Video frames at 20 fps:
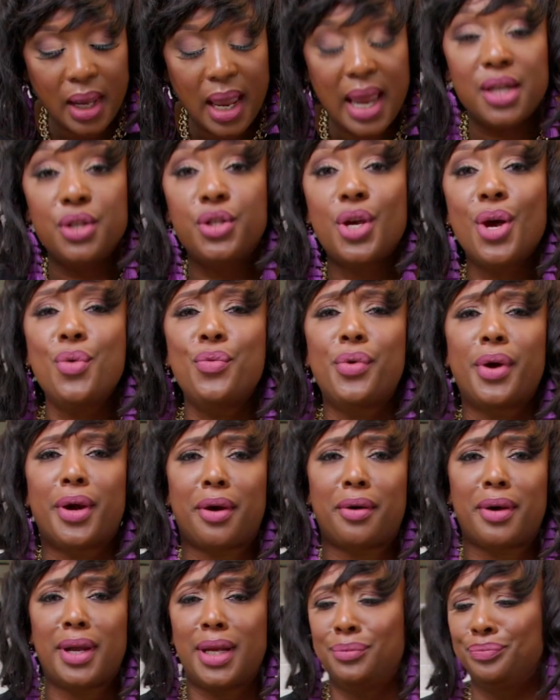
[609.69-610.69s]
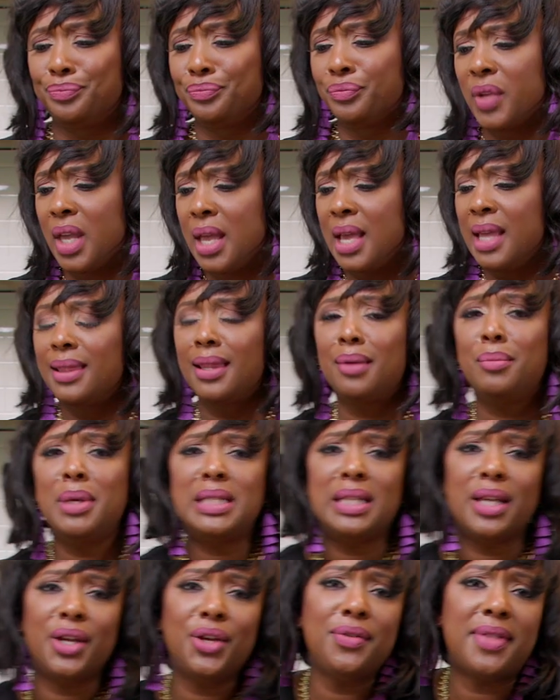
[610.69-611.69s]
And don't worry, let me
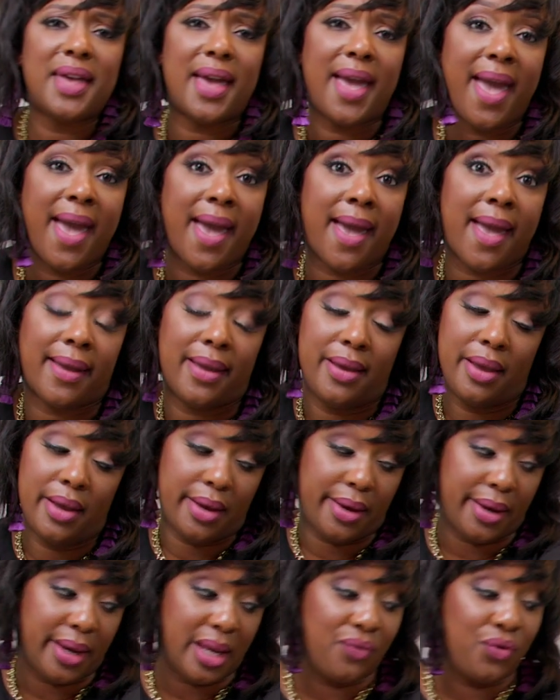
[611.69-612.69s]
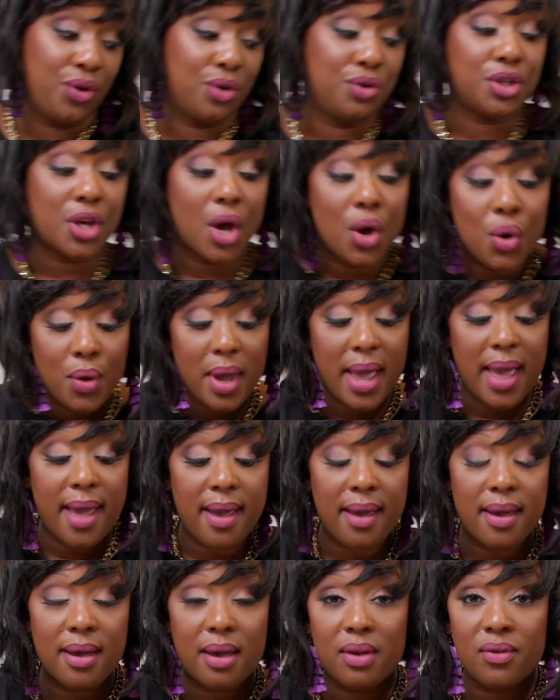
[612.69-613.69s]
tell you the hack. If you don't
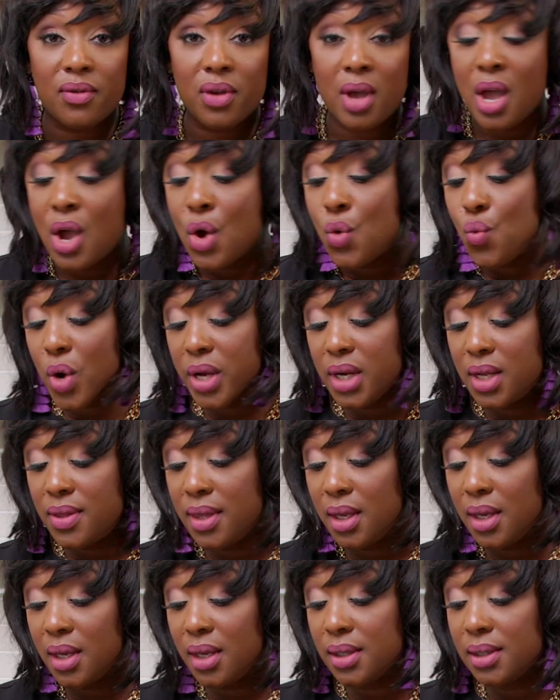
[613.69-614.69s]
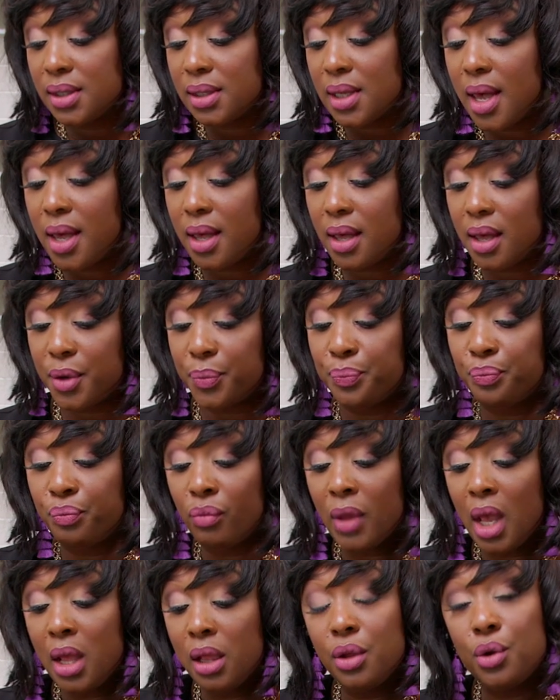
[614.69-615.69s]
have one of these
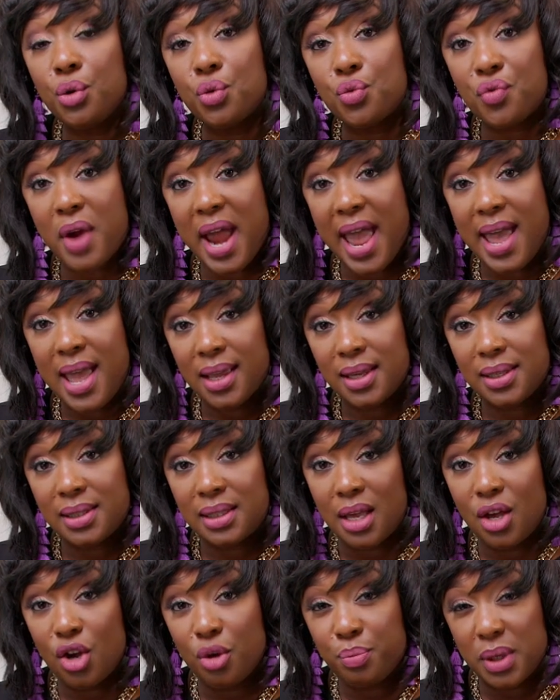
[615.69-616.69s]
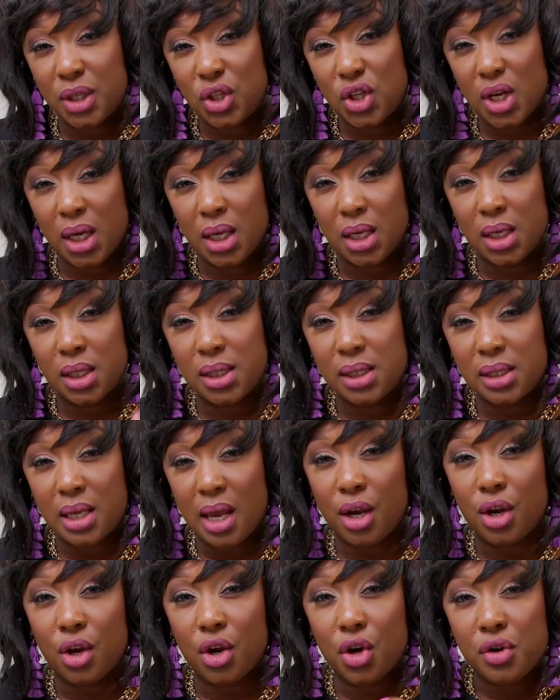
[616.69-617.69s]
little racks to help the chicken
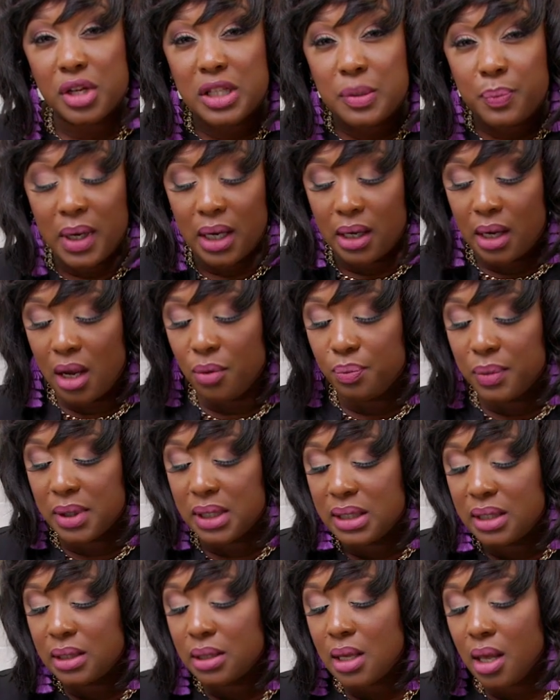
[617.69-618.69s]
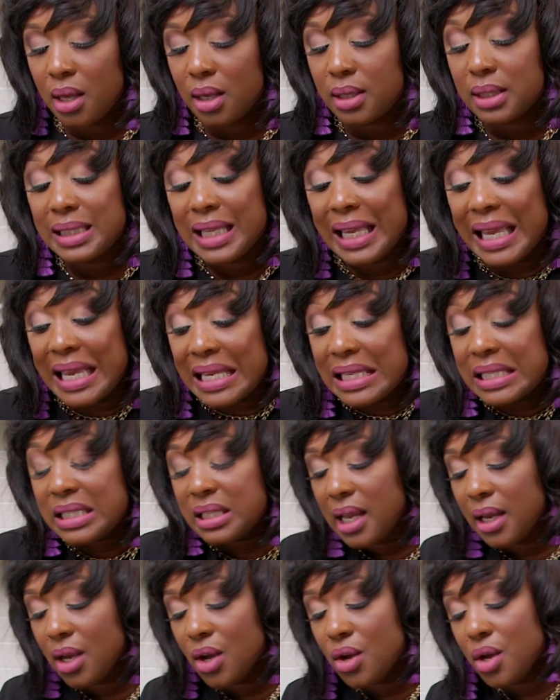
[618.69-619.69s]
stay crispy and help the skin
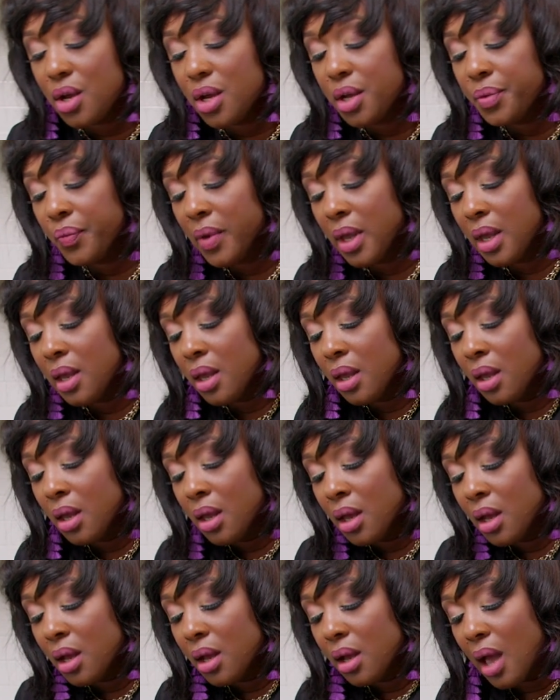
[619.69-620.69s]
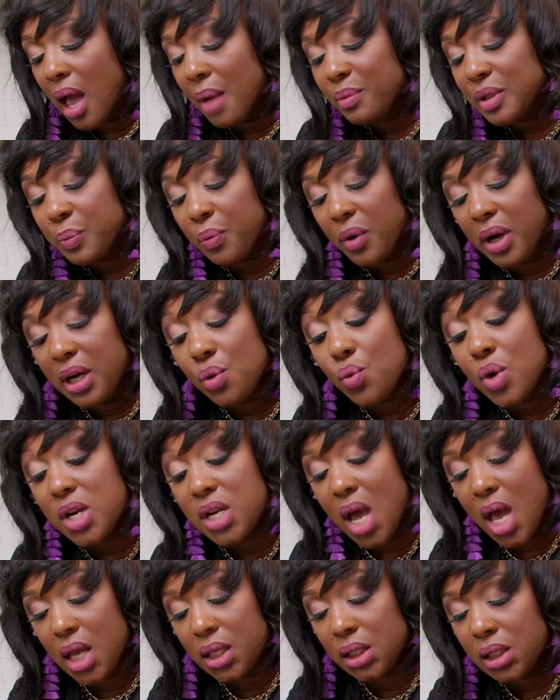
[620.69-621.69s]
stay on, I'm spraying it with
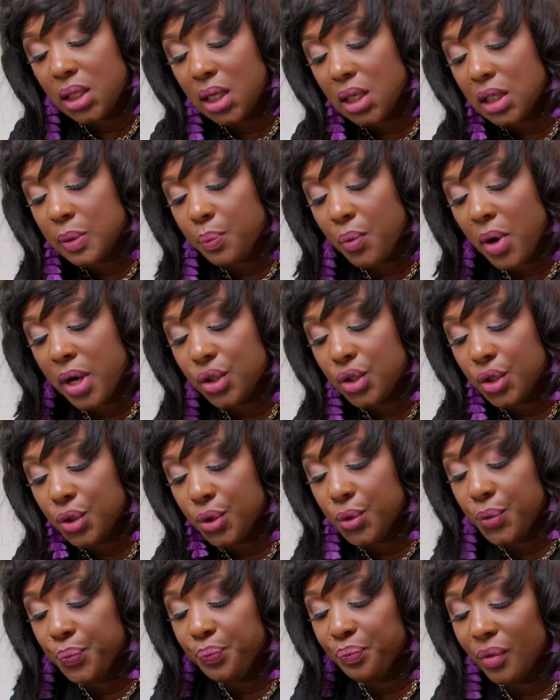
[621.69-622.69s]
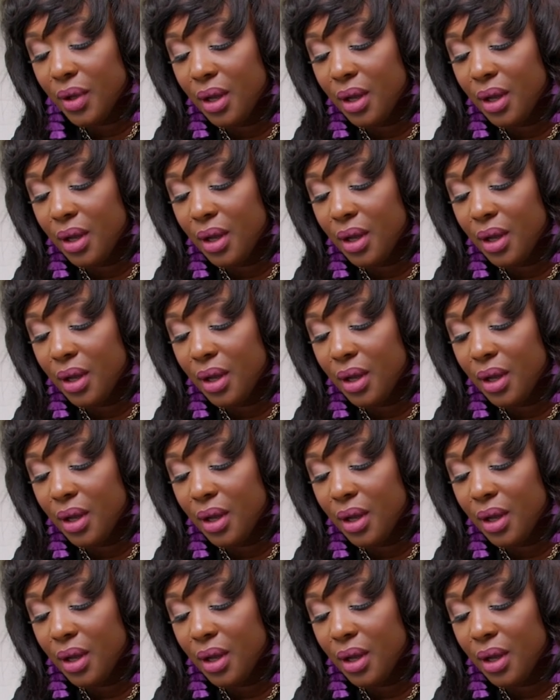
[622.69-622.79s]
non-stick spray too.